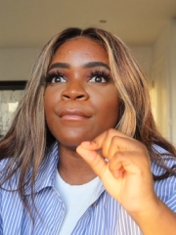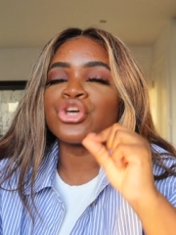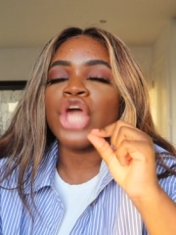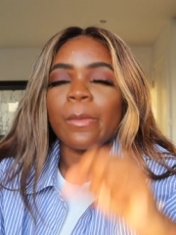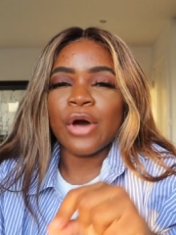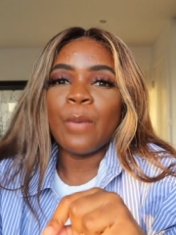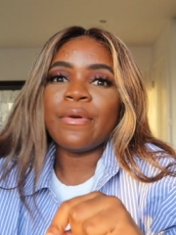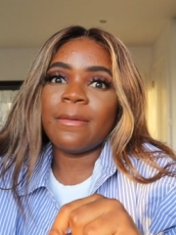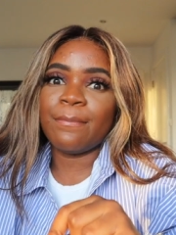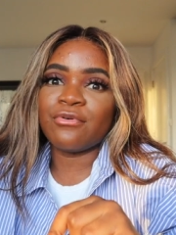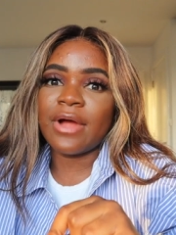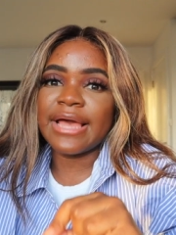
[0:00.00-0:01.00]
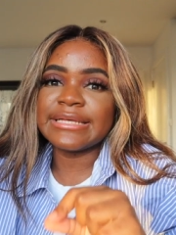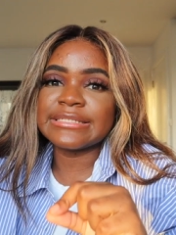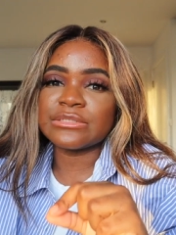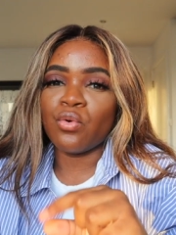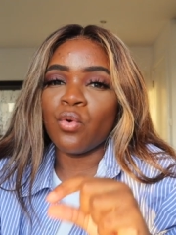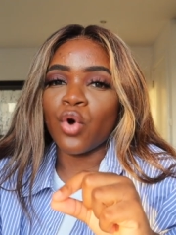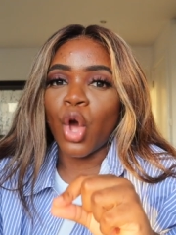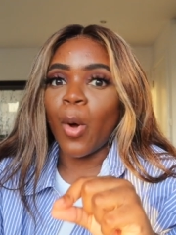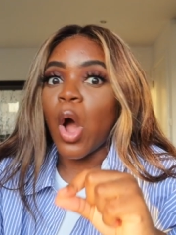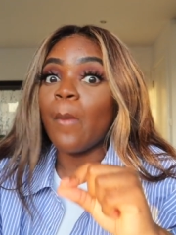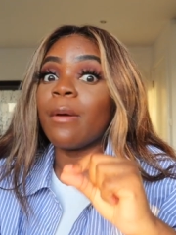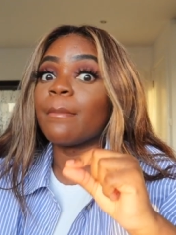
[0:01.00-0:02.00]
go up in price or go
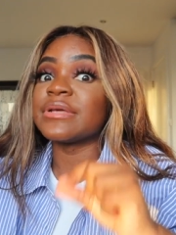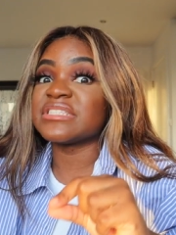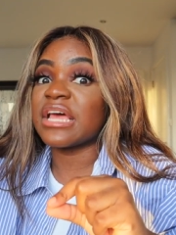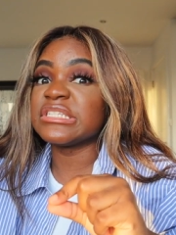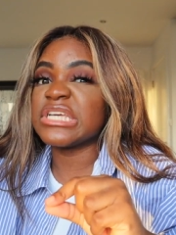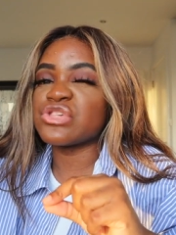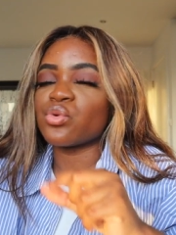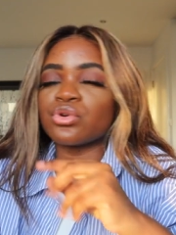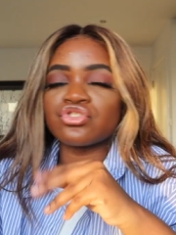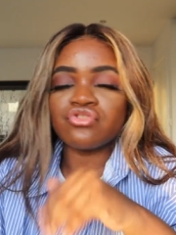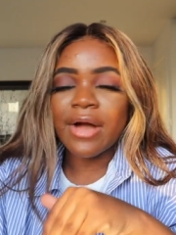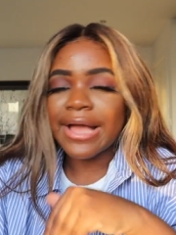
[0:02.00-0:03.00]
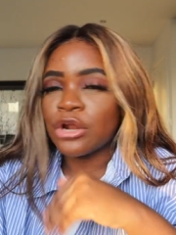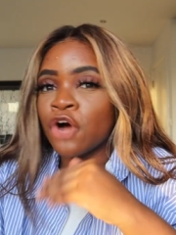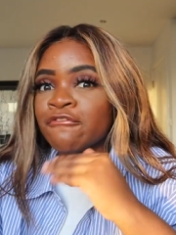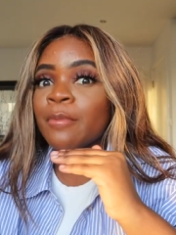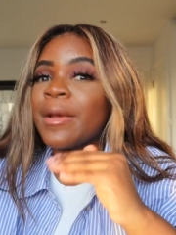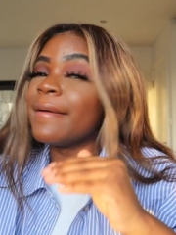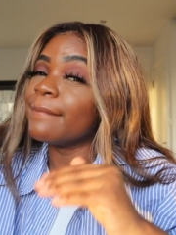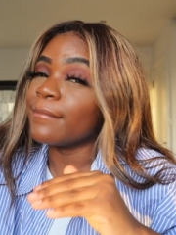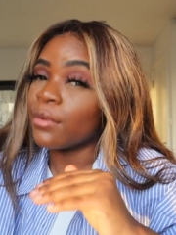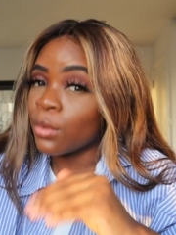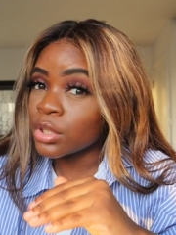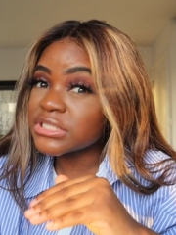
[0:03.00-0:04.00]
up in percentage or try and offer a bit
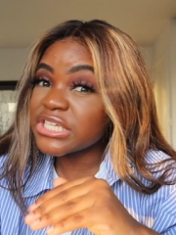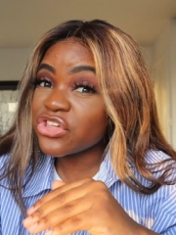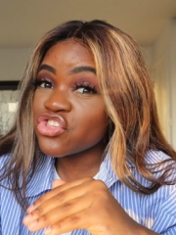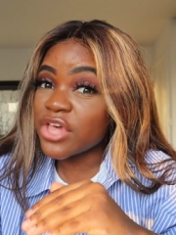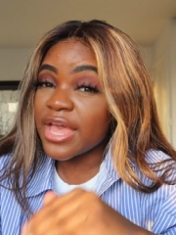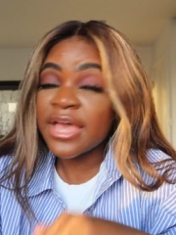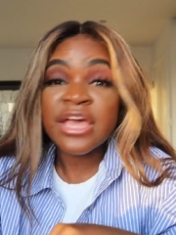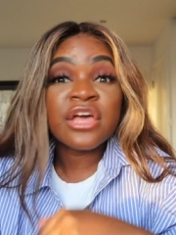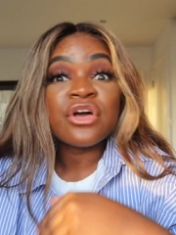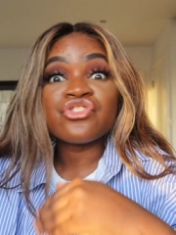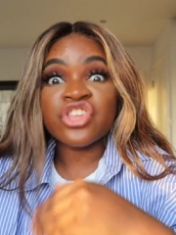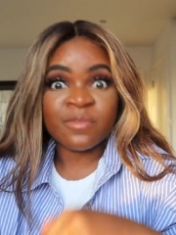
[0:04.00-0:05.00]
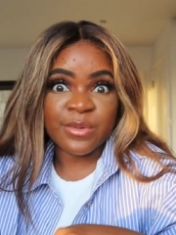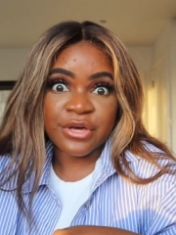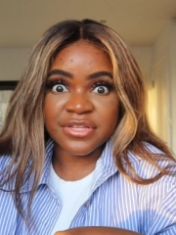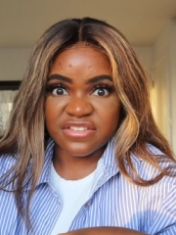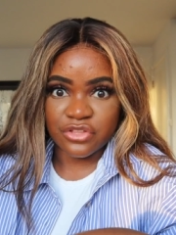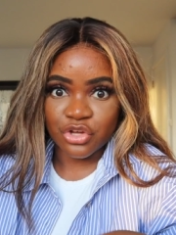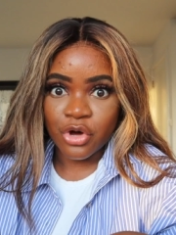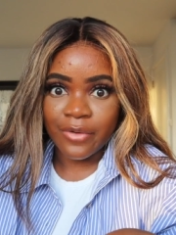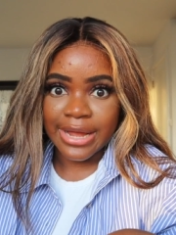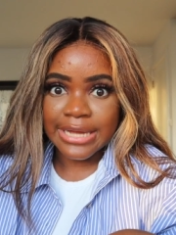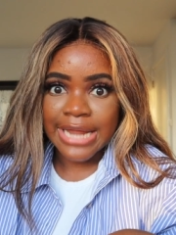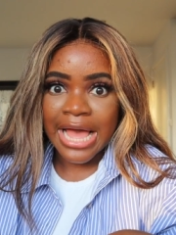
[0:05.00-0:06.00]
more this year just because of the
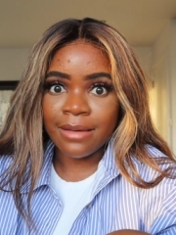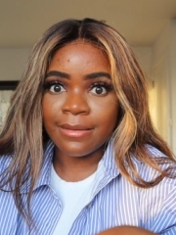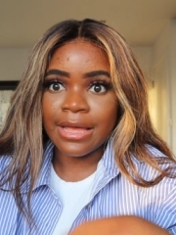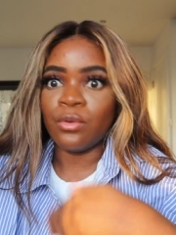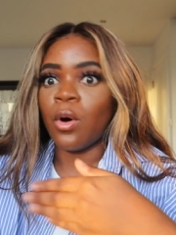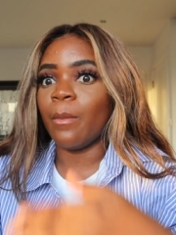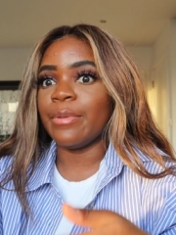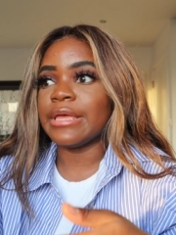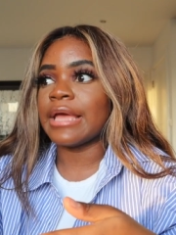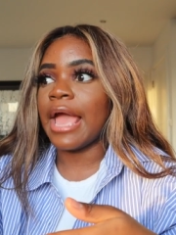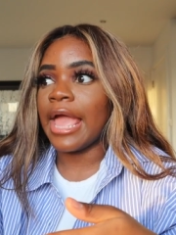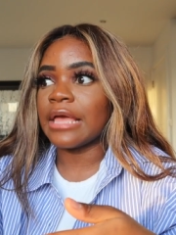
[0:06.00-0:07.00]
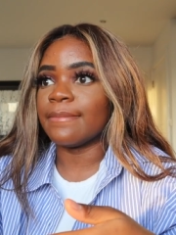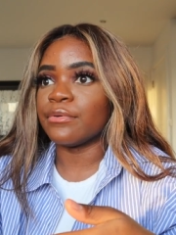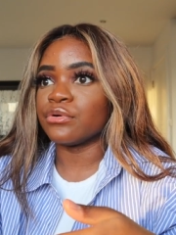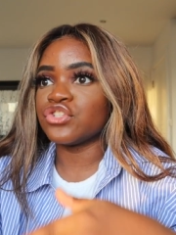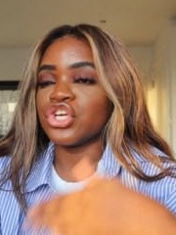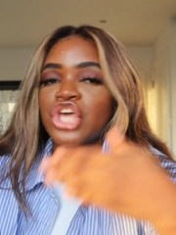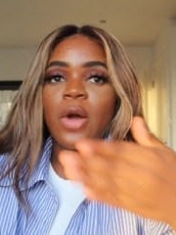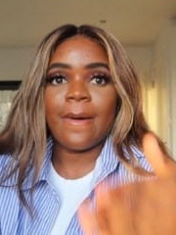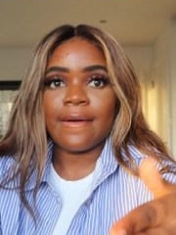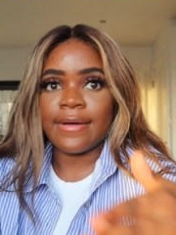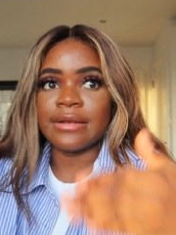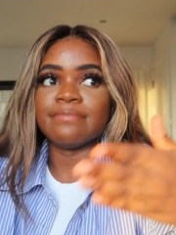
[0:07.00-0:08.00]
current climate and not being able to go
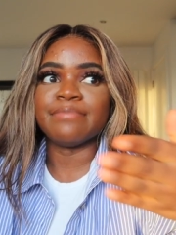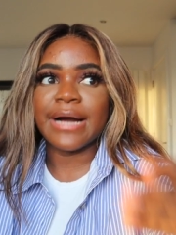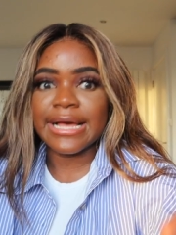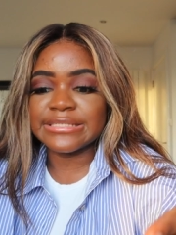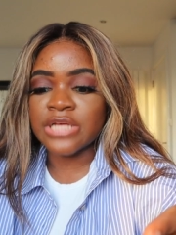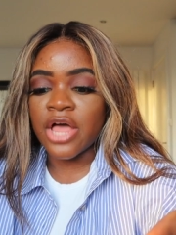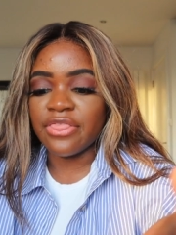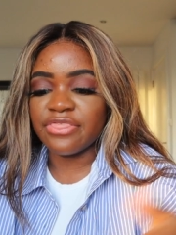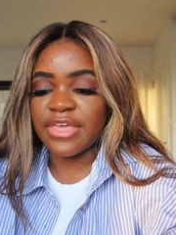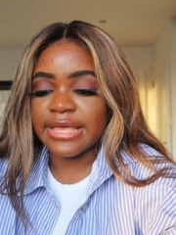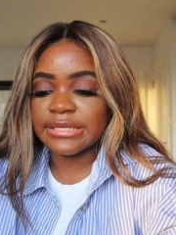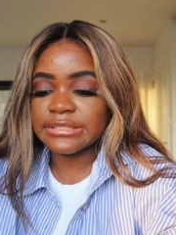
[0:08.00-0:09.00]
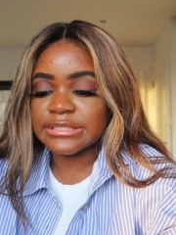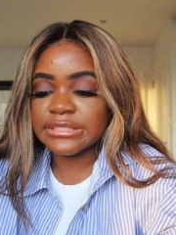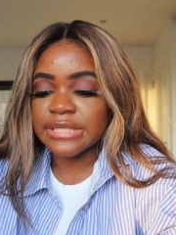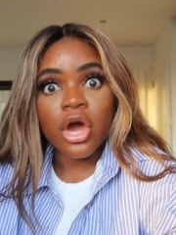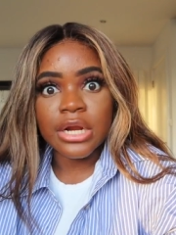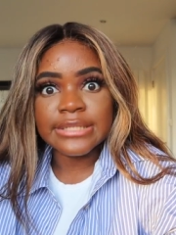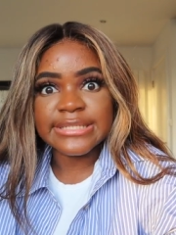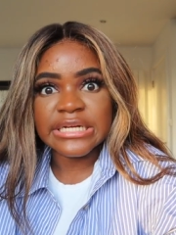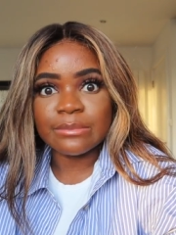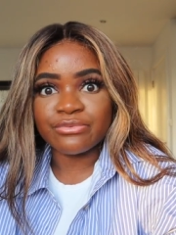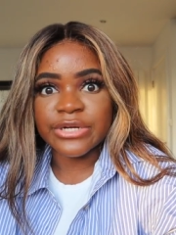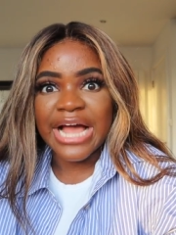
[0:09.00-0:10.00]
out and buy certain things. Charlotte
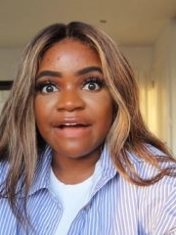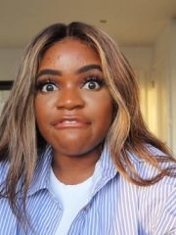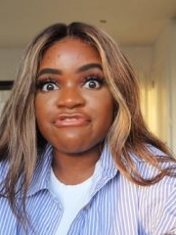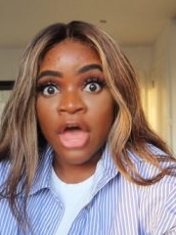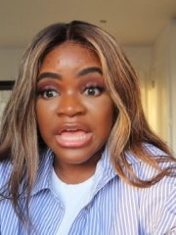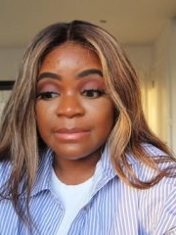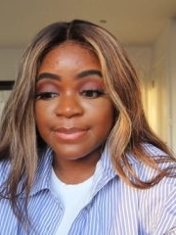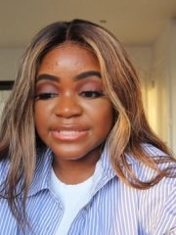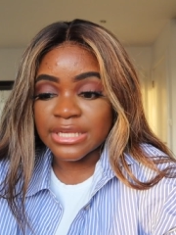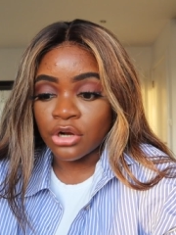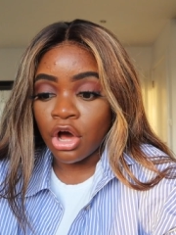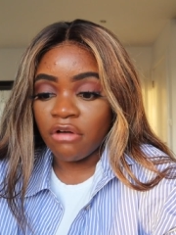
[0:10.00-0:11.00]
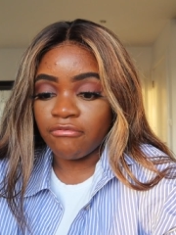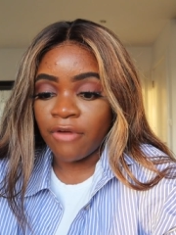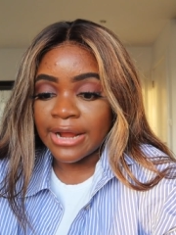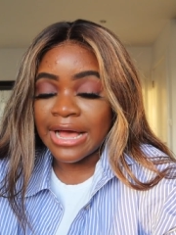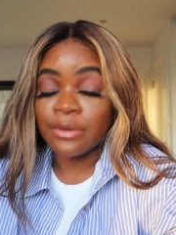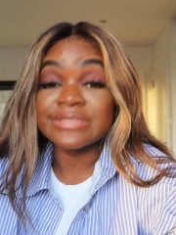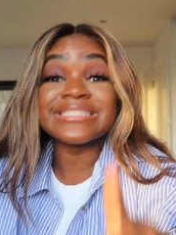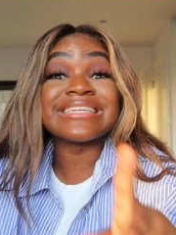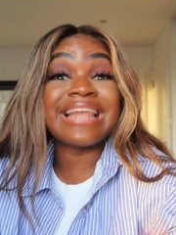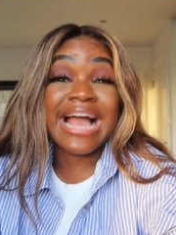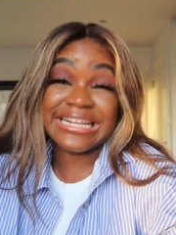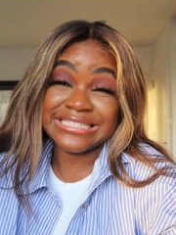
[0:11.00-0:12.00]
Tilbury have 30% off right now on
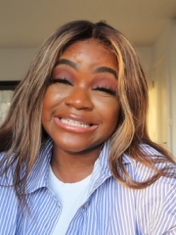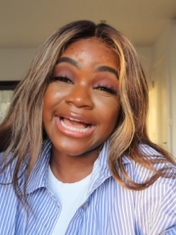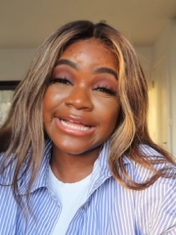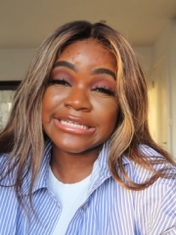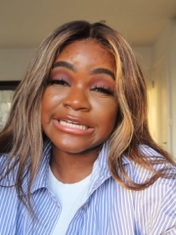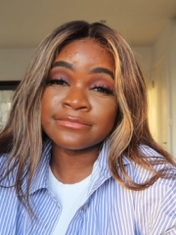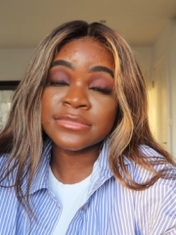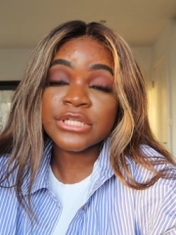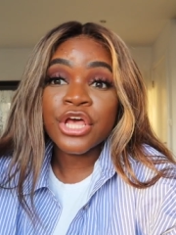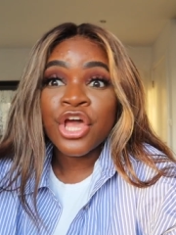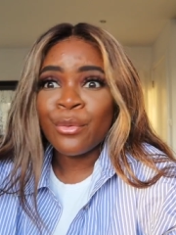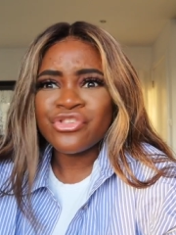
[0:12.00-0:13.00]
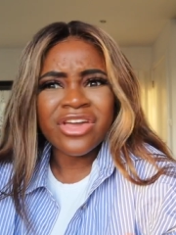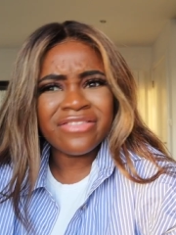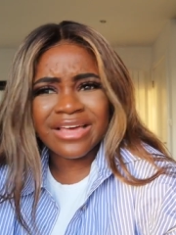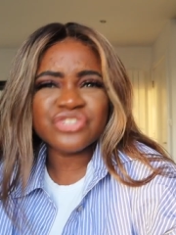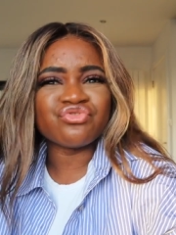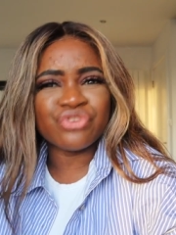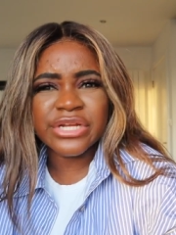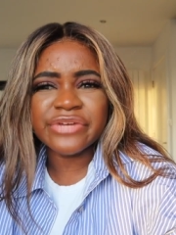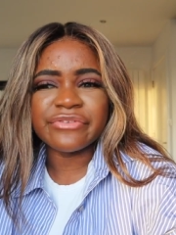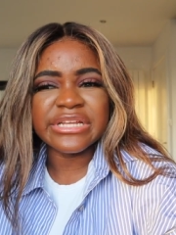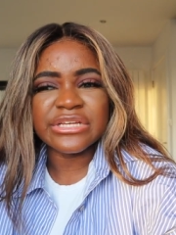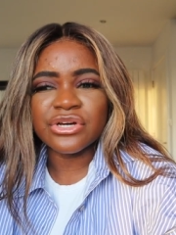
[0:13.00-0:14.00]
selected items, which I think is really,
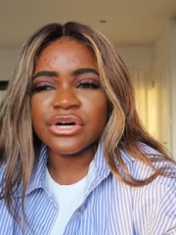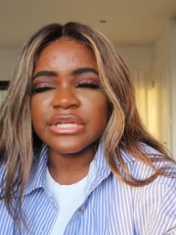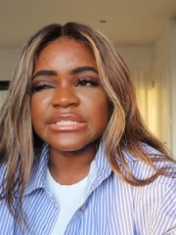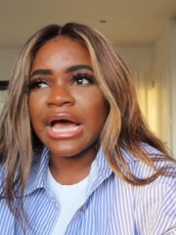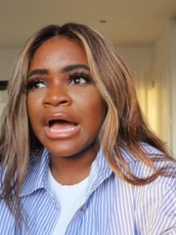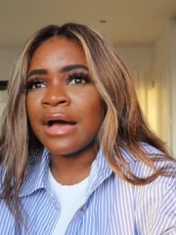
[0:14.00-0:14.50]
really good.